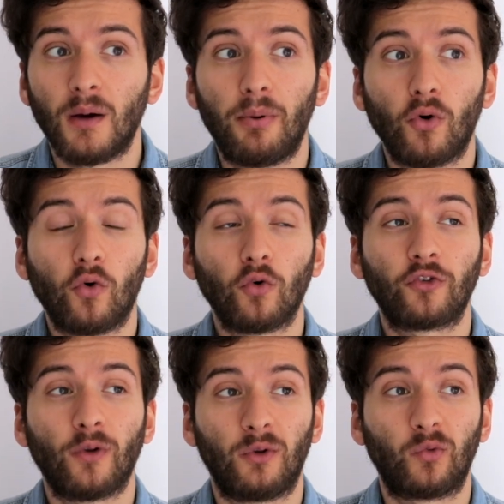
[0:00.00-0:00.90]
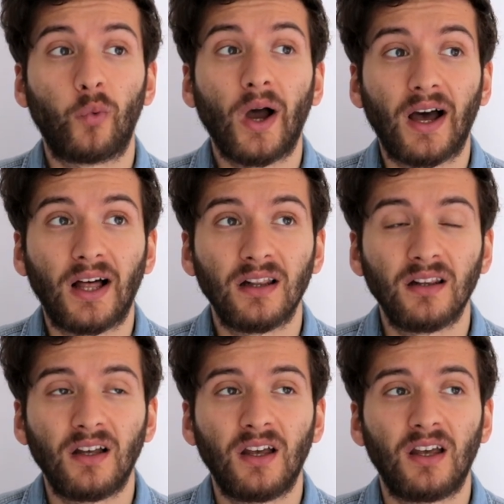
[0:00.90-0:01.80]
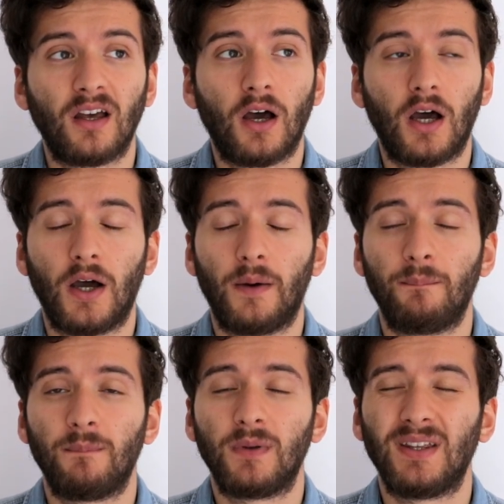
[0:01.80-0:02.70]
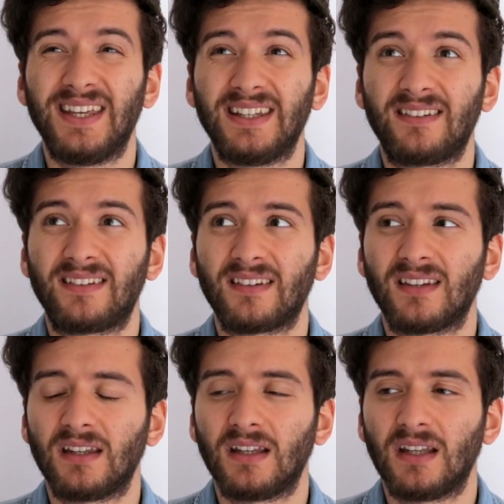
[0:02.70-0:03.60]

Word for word: but also as well, um, it